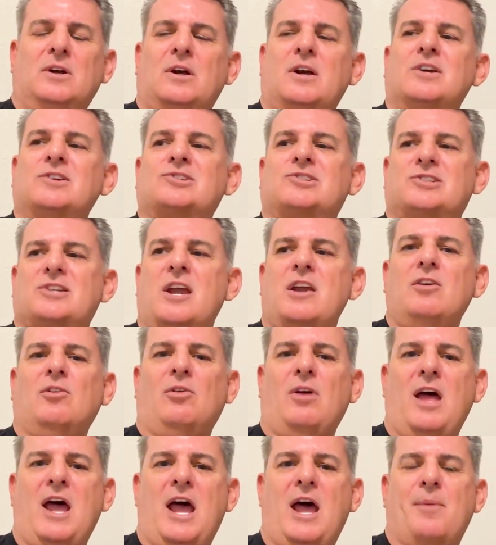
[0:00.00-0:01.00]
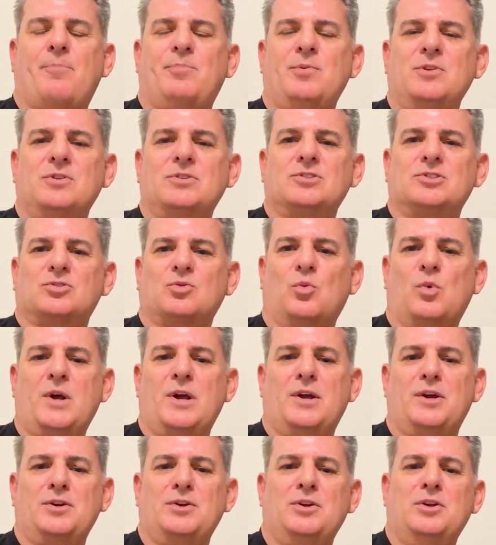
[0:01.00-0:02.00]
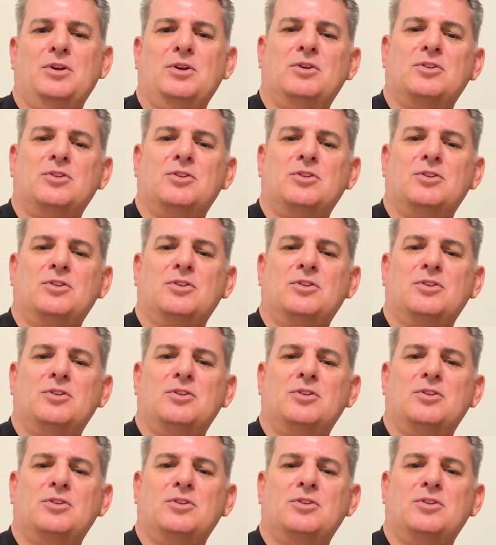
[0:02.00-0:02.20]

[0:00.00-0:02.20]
A sale happens when